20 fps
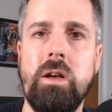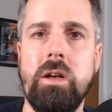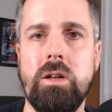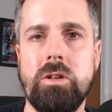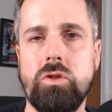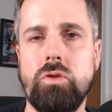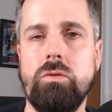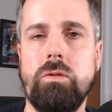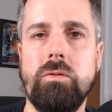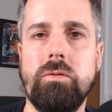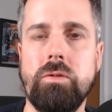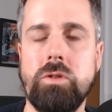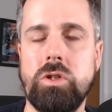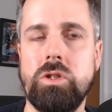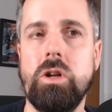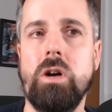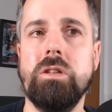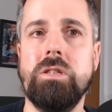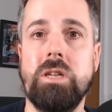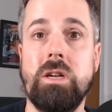sort of
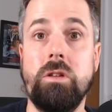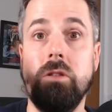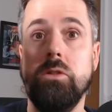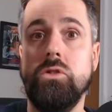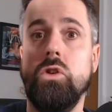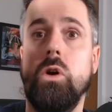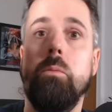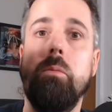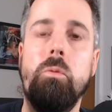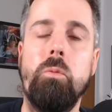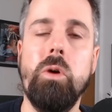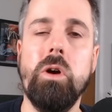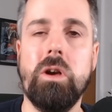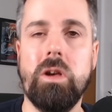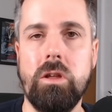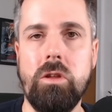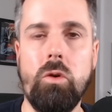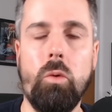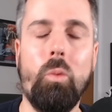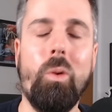starting at the top and
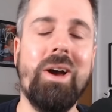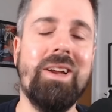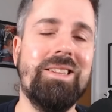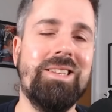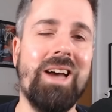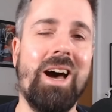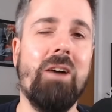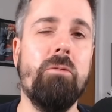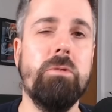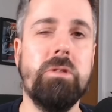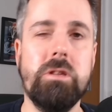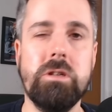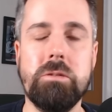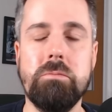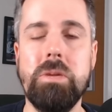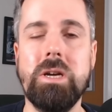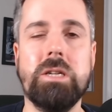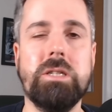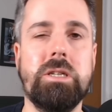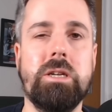working your way down with this
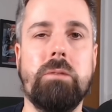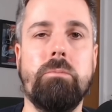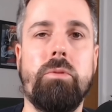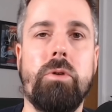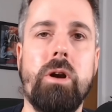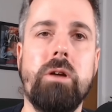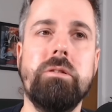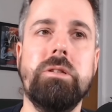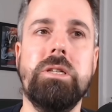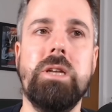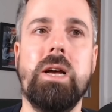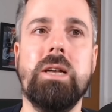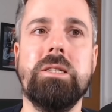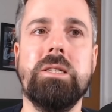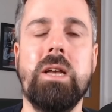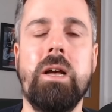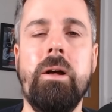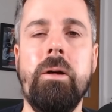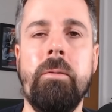mixing process.